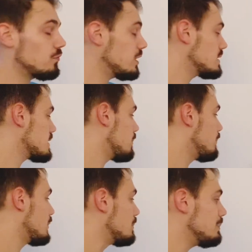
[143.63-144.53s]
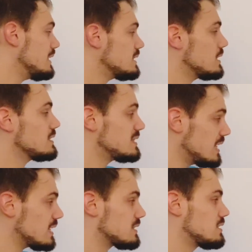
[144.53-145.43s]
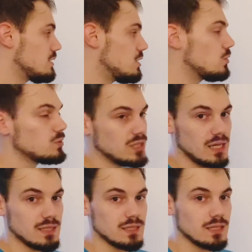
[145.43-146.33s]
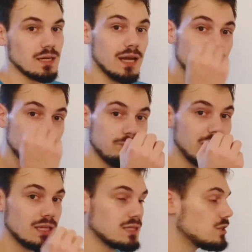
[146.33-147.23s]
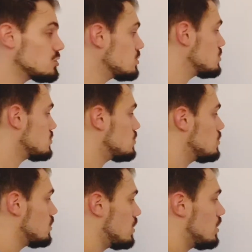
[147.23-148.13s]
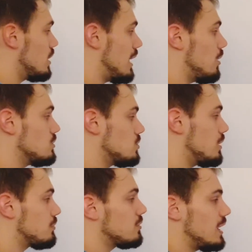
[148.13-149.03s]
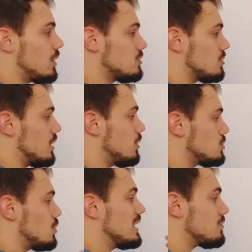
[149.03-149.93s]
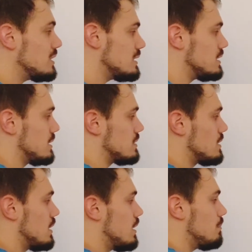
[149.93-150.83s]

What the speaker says: For example, Pete does know the answer, and pay attention to how do I pronounce or how do I read this?